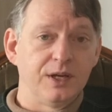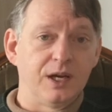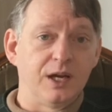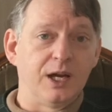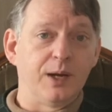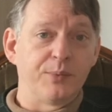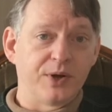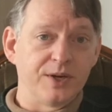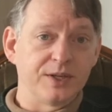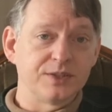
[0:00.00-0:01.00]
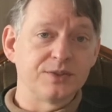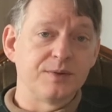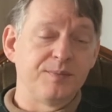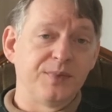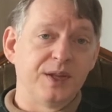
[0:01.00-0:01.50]
uh, products.
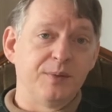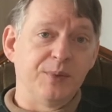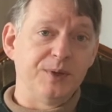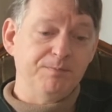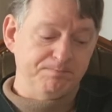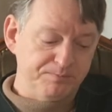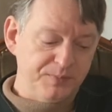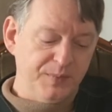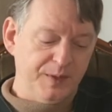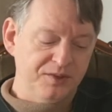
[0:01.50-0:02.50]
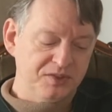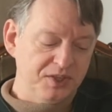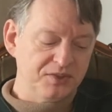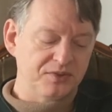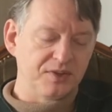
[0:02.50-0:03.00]
But this
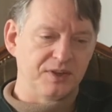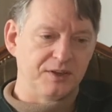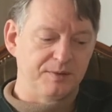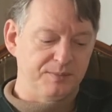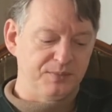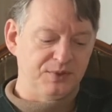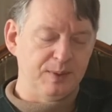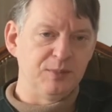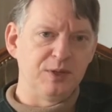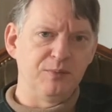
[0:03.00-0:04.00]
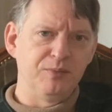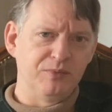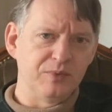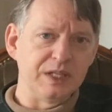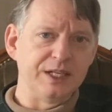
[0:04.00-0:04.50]
does um, seem to
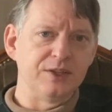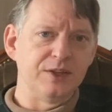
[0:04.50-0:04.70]
relate to